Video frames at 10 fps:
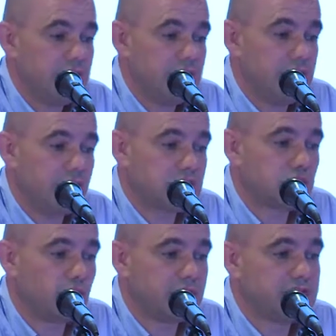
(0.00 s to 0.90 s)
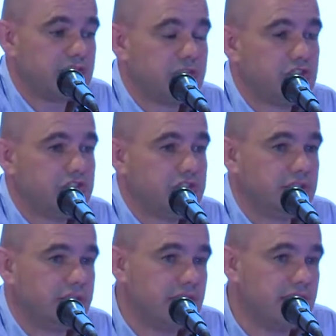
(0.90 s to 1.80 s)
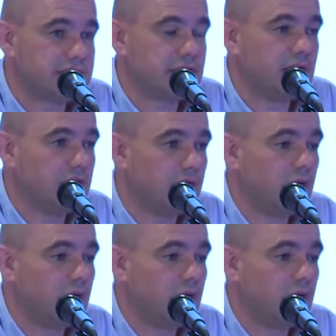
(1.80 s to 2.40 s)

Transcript: the last one single year. These are